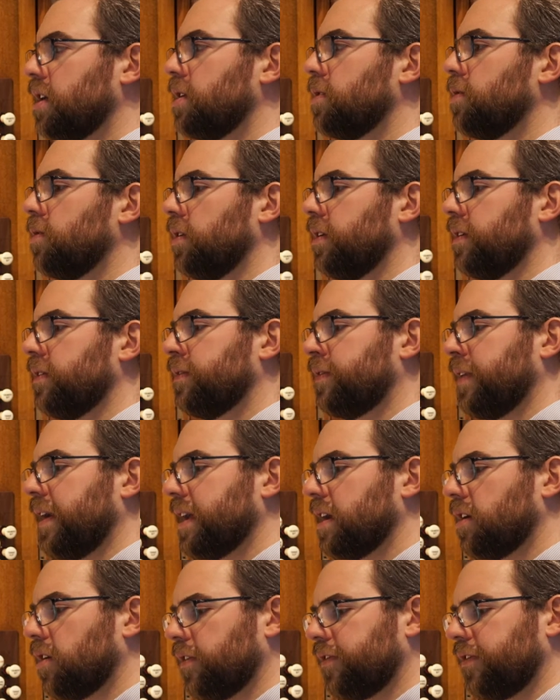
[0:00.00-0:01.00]
you'll
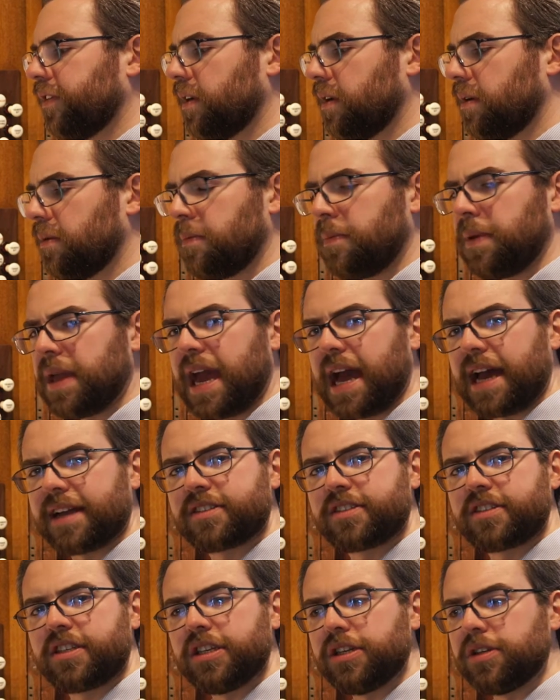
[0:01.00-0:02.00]
very often be
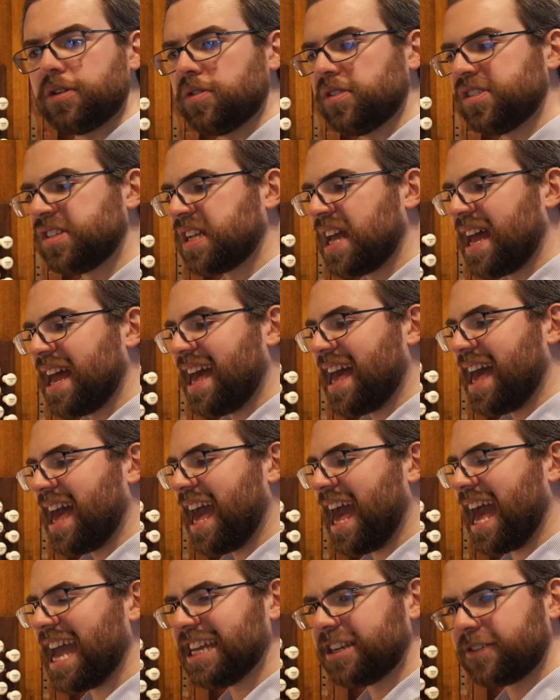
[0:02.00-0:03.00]
asked to use
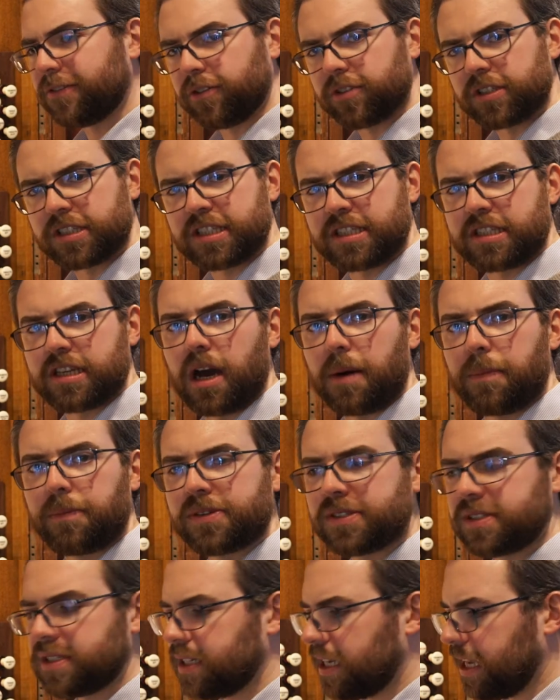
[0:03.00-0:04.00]
8-foot
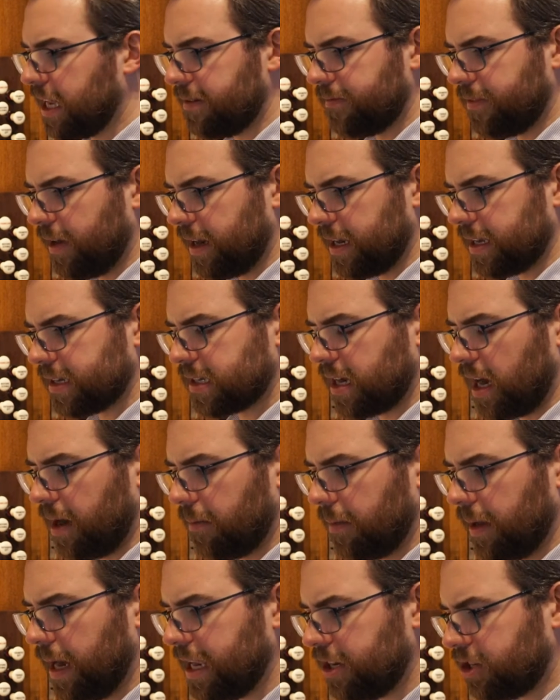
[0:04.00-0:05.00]
stops in various
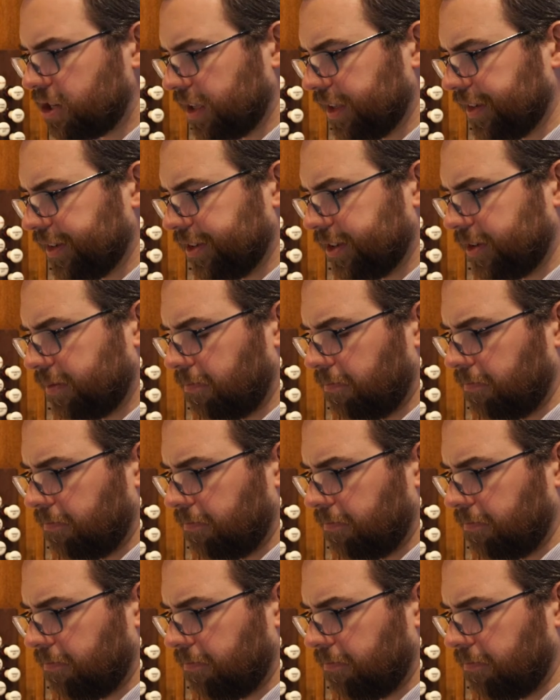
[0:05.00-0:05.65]
combinations.